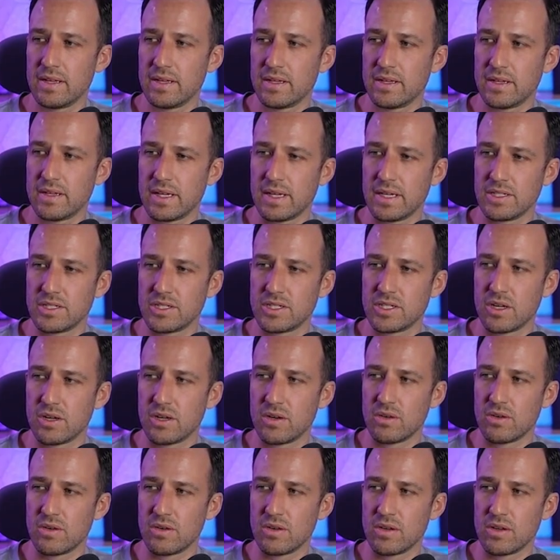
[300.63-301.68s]
And
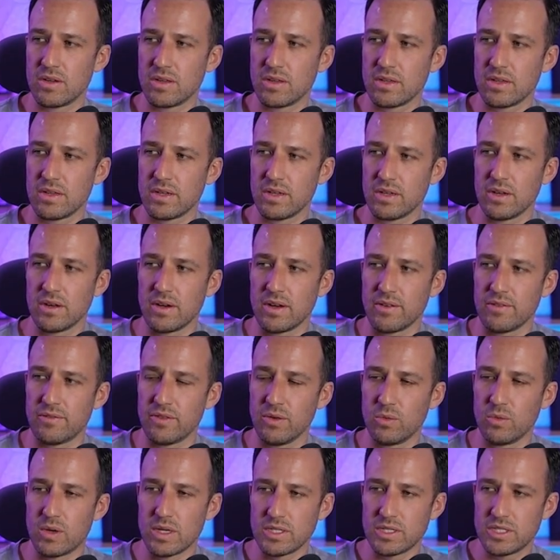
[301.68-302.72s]
so, if
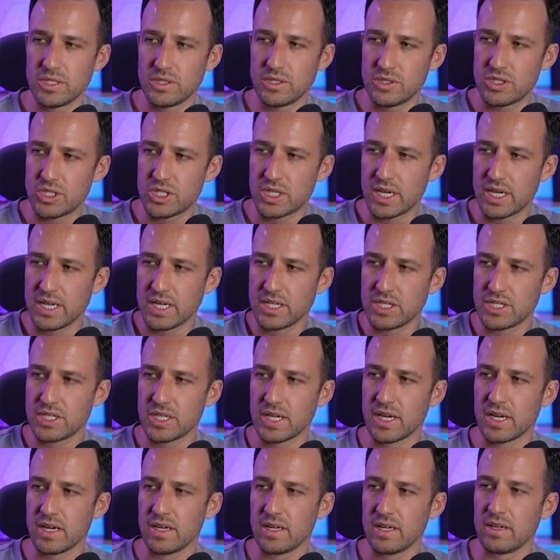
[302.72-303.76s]
you want to change
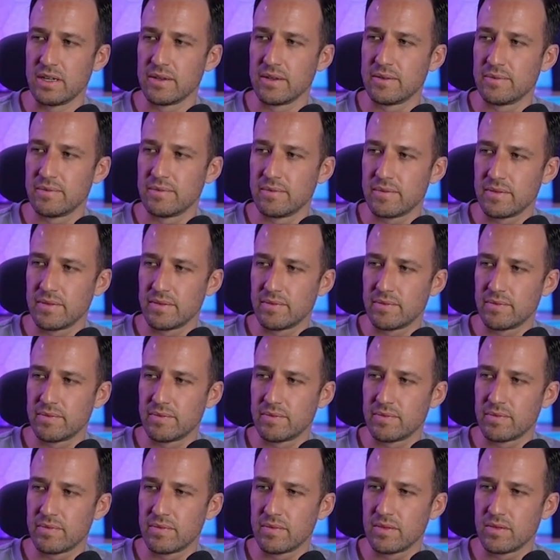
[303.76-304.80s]
any
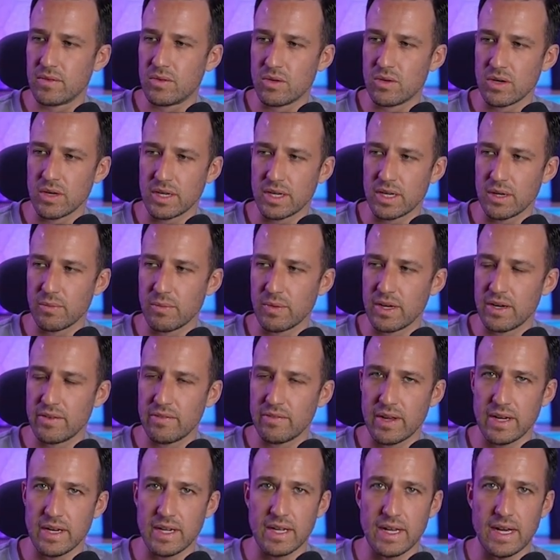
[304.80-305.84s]
or get rid of
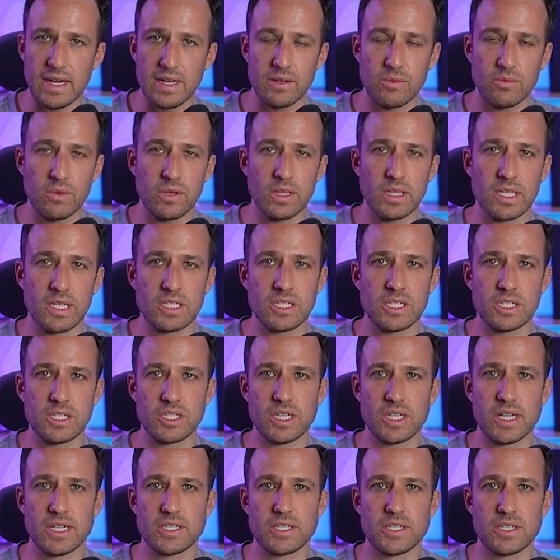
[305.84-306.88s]
any, I really
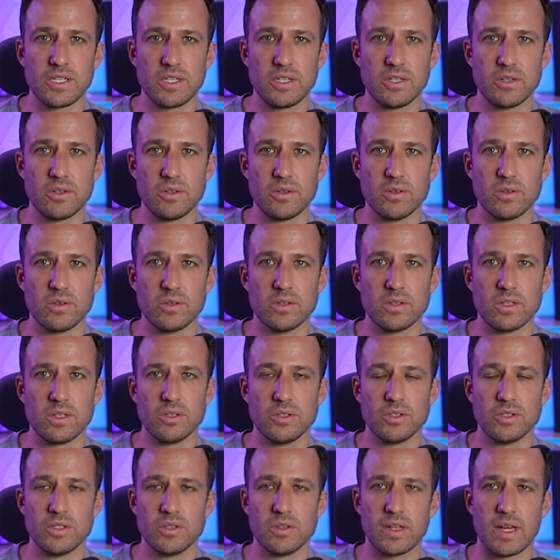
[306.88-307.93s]
suggest you
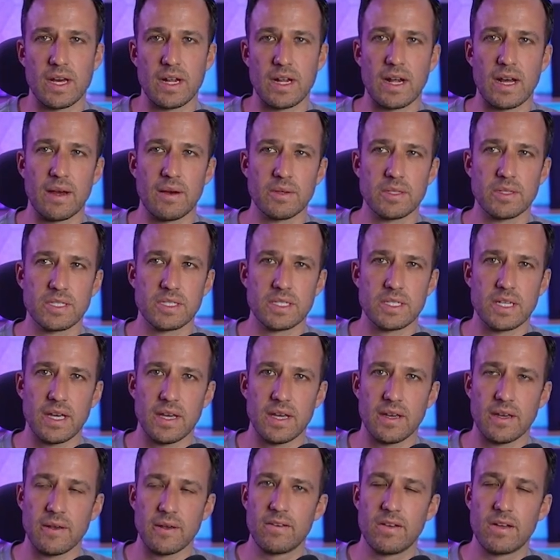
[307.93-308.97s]
do that. I would
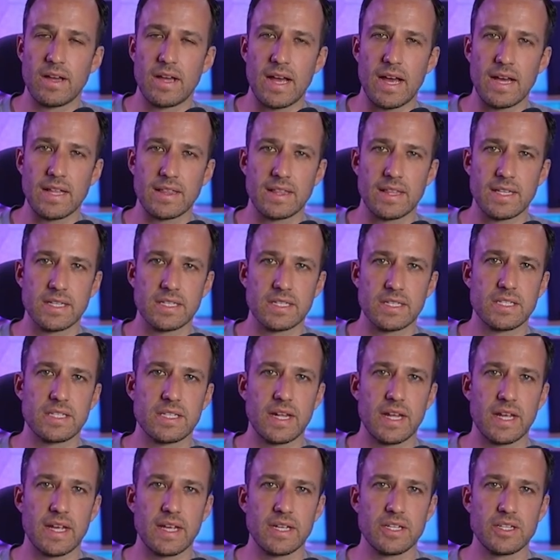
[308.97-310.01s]
say at this
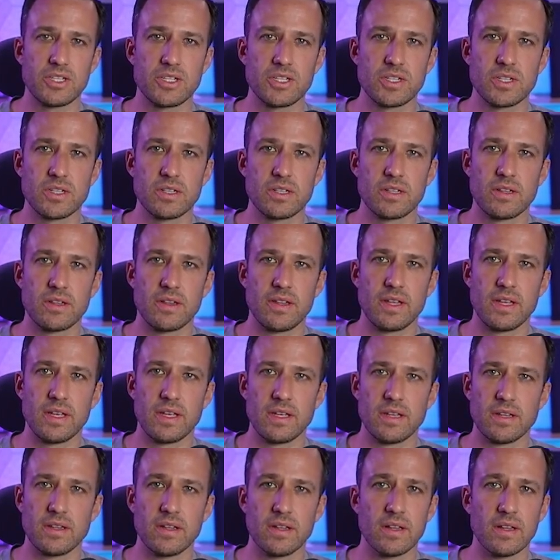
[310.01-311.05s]
stage,
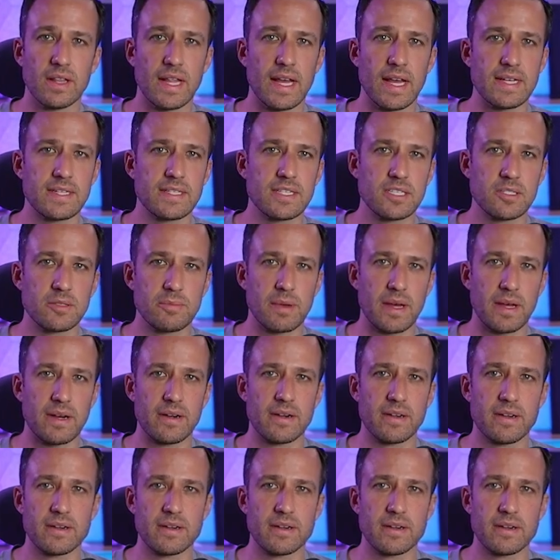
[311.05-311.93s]
the less is better.